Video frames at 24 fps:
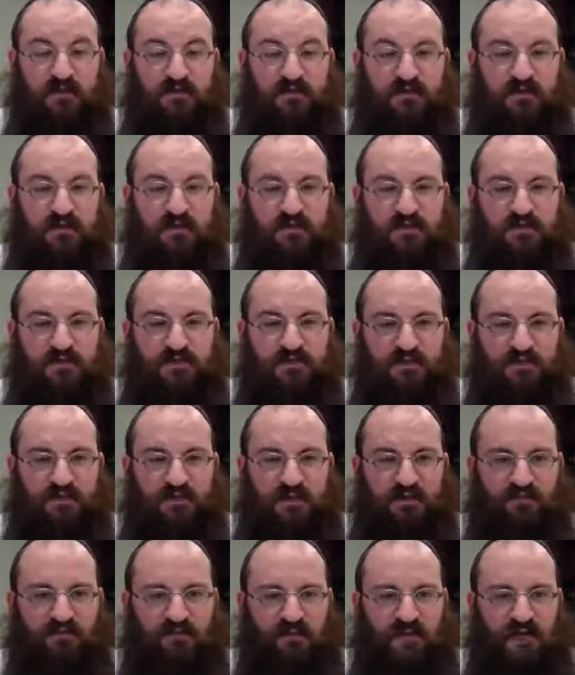Till it should
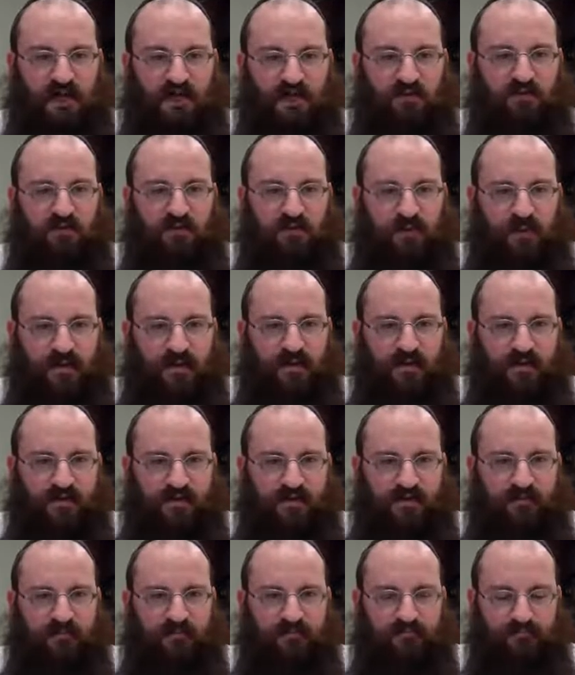even occupy
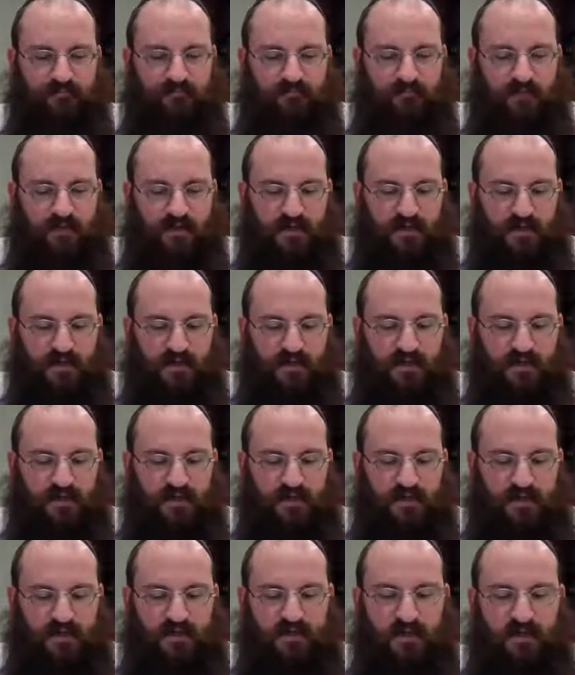
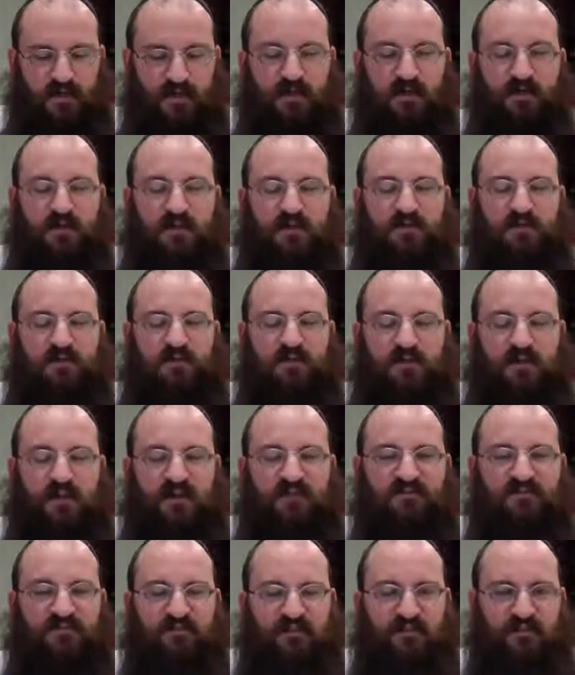the
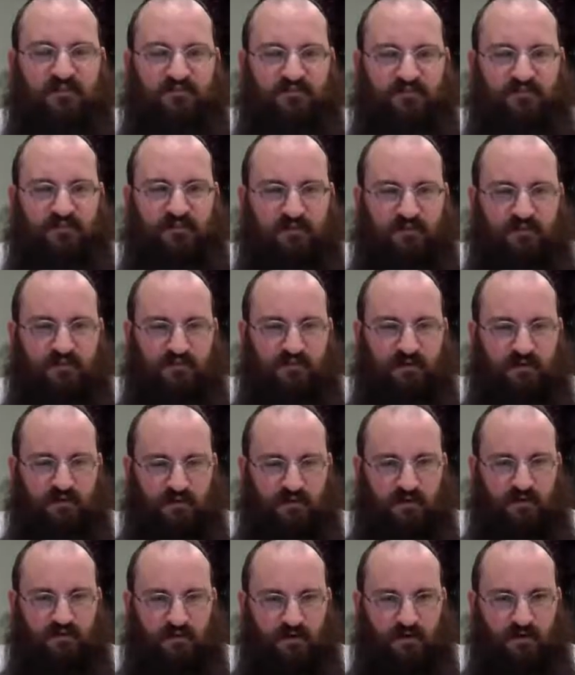left
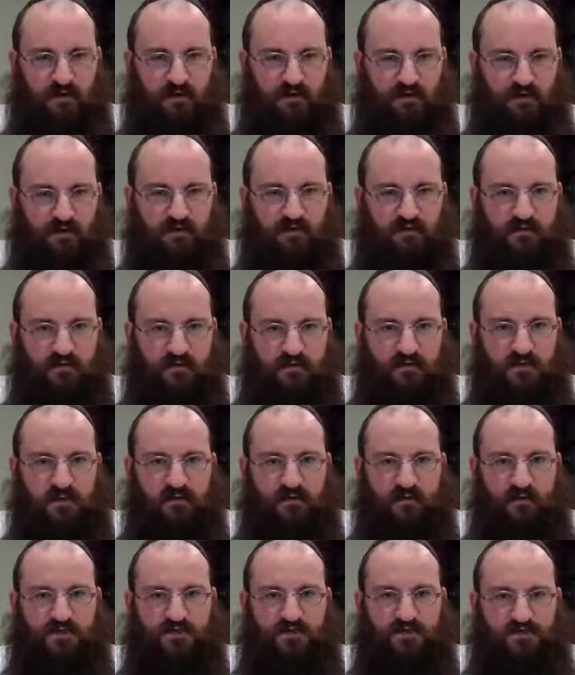ventricle of the heart,
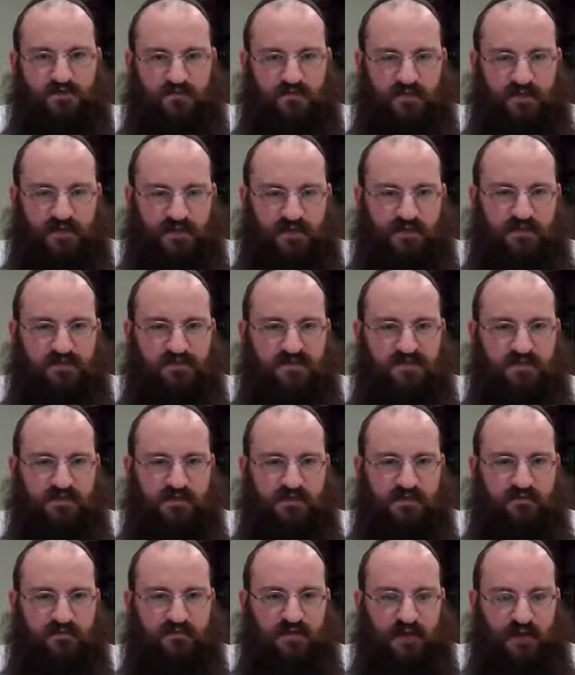which is really the
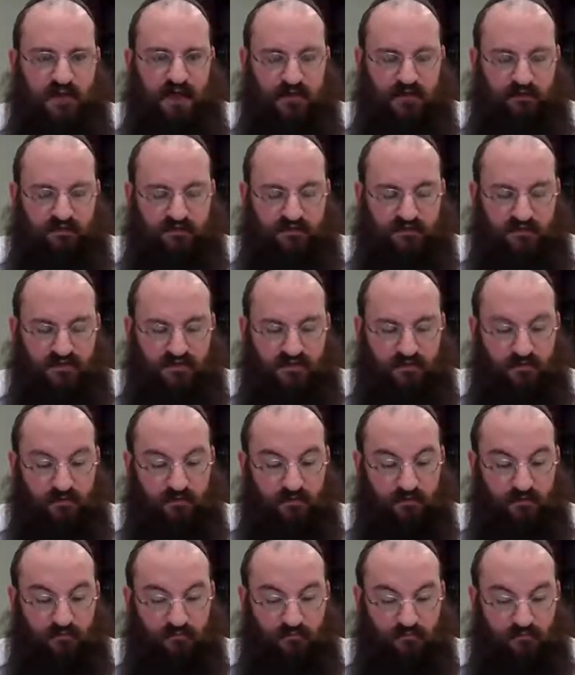seat of the animal soul.
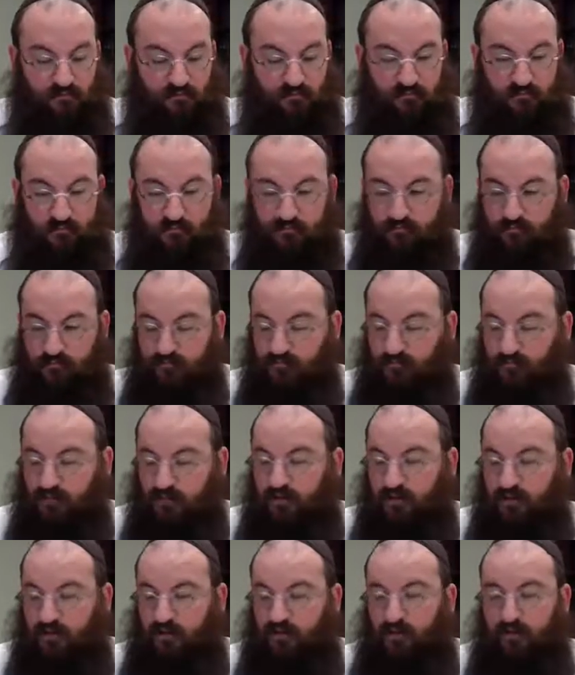
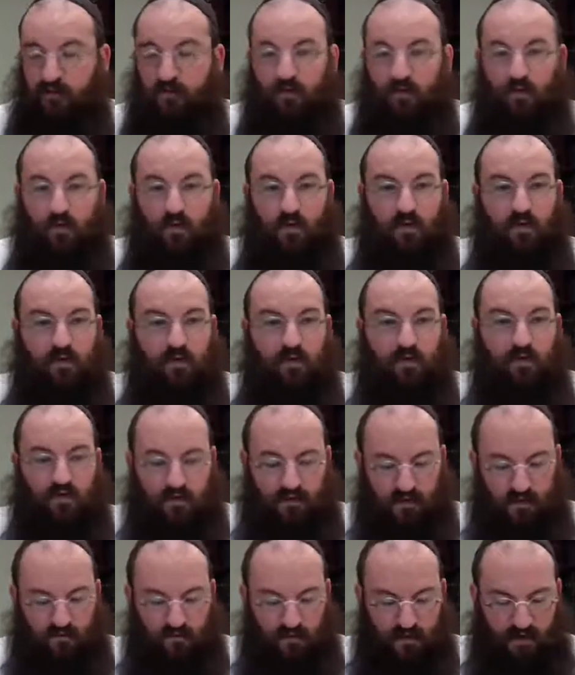Oh,
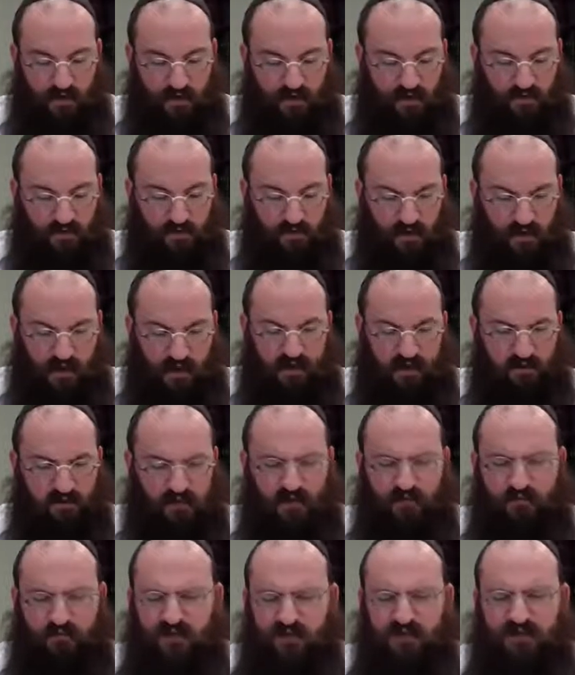why
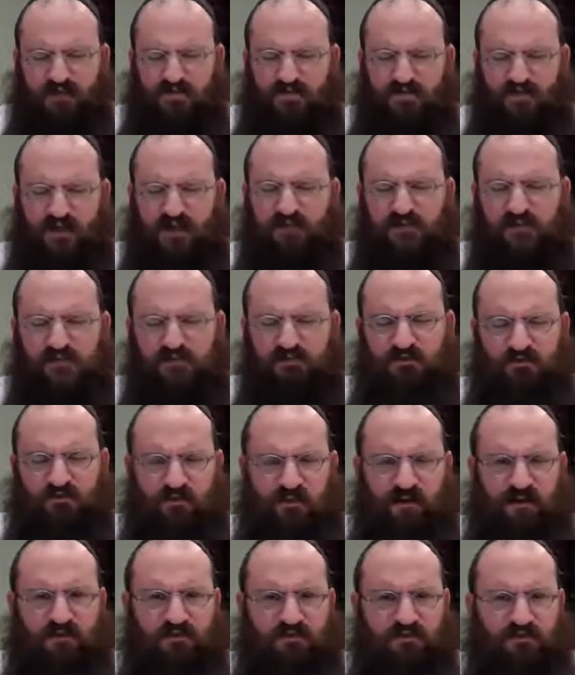would the divine soul
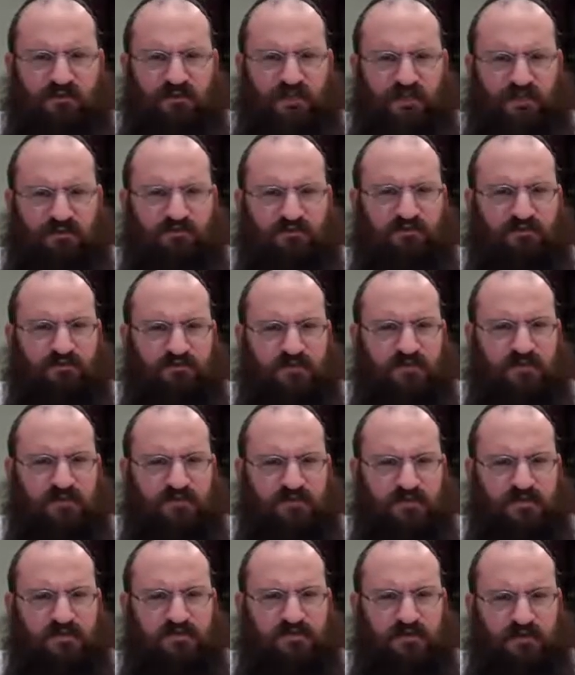want to interfere
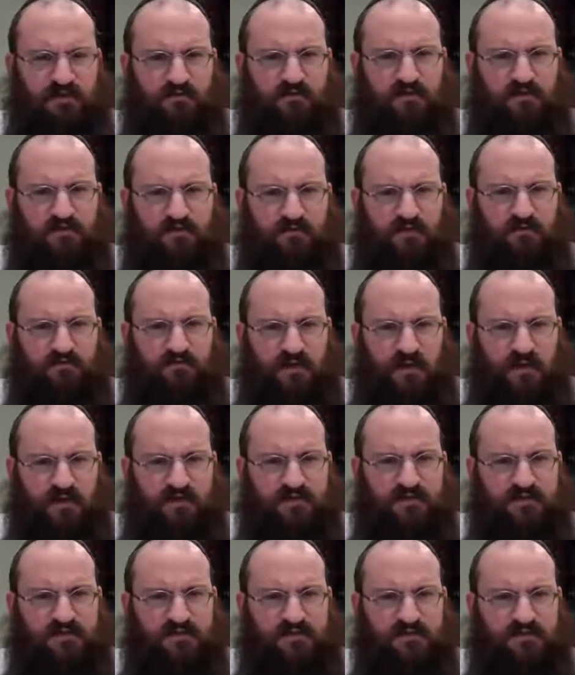in the territory of the
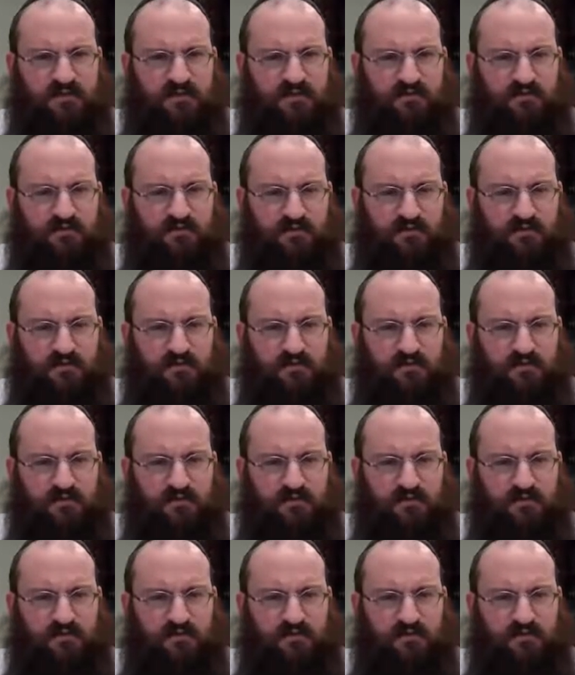animal soul?